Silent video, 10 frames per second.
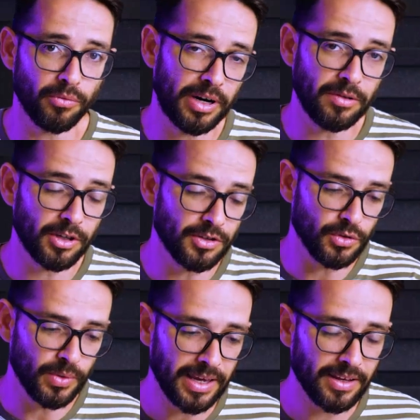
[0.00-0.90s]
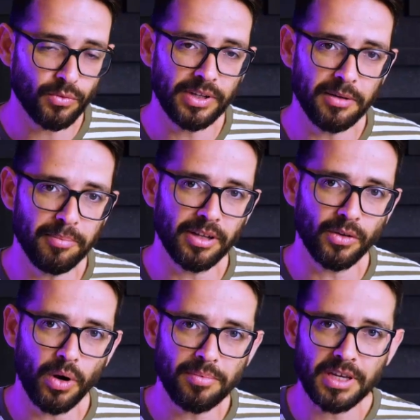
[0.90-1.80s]
right? Because you can't really build a
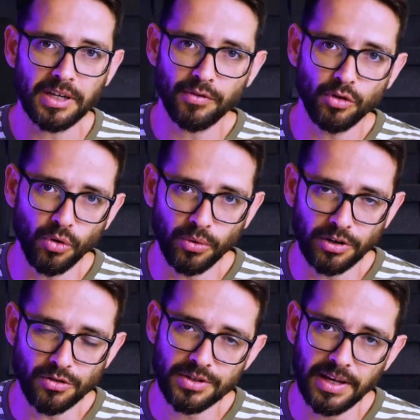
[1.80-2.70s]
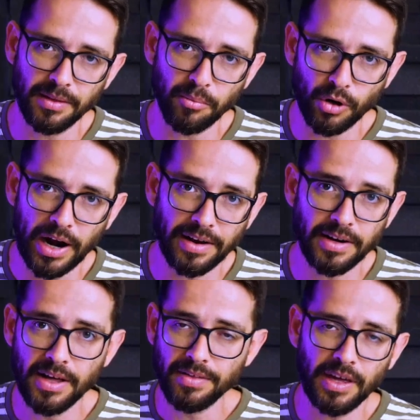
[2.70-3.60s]
website if you don't understand the brand
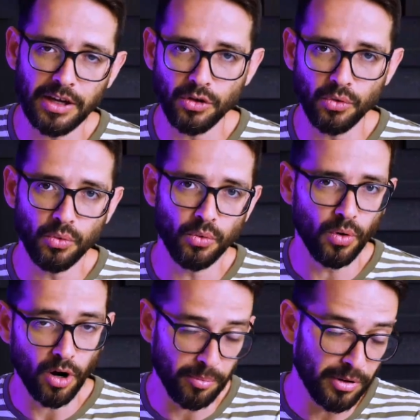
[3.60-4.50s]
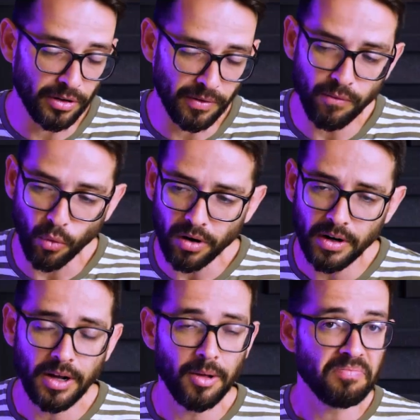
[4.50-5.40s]
that you are building for.
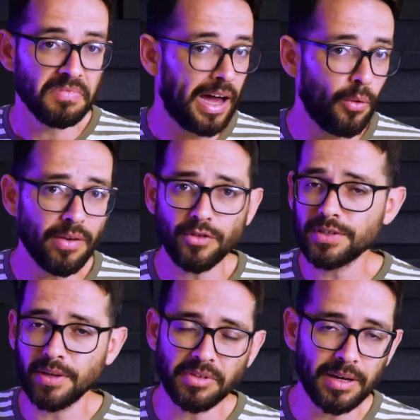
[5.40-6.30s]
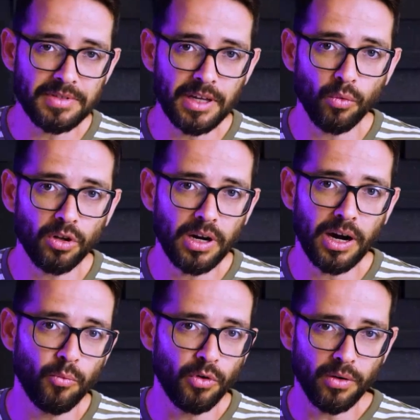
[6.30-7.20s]
However, sometimes they will
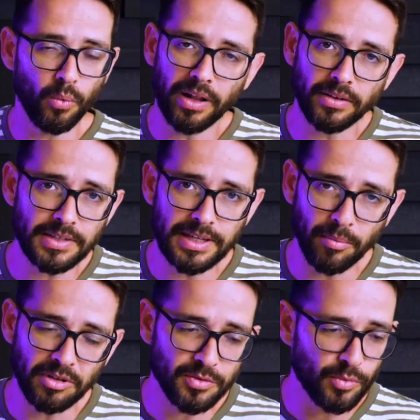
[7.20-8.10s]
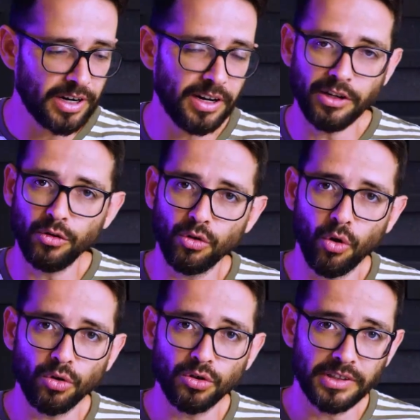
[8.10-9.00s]
come with a well-established brand and you'll
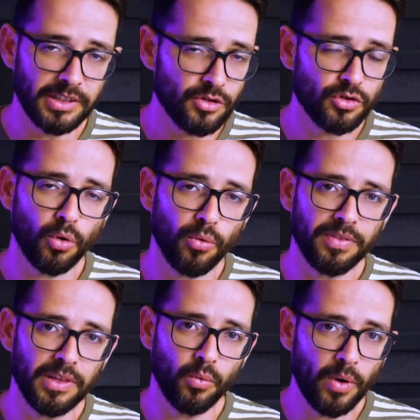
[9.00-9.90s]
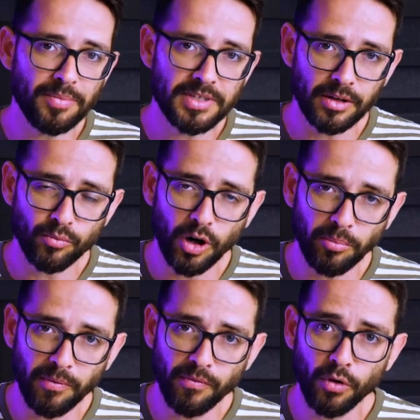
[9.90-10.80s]
only solve the website
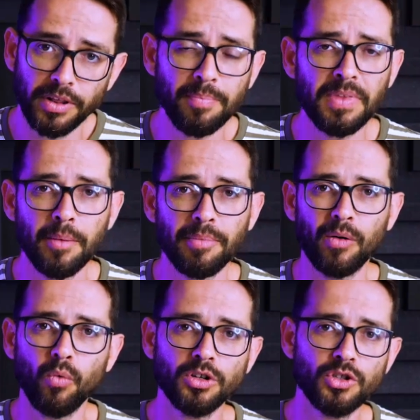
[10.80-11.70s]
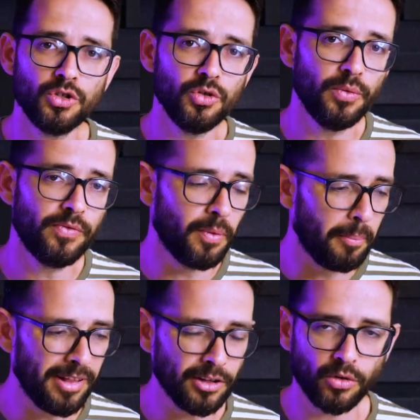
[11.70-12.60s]
problem for them. But I want to
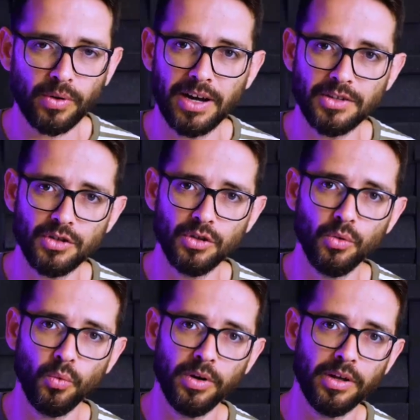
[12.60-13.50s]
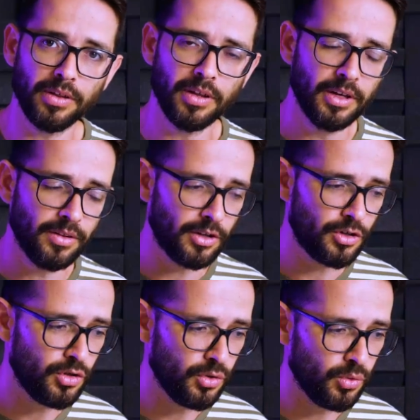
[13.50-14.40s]
familiarize you with the
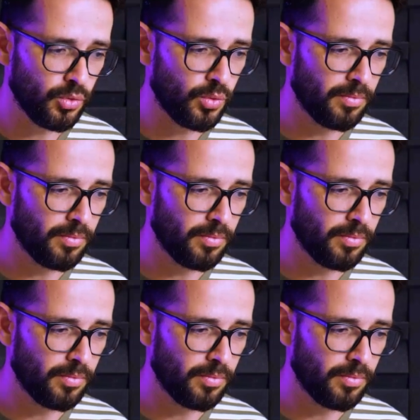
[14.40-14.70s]
two,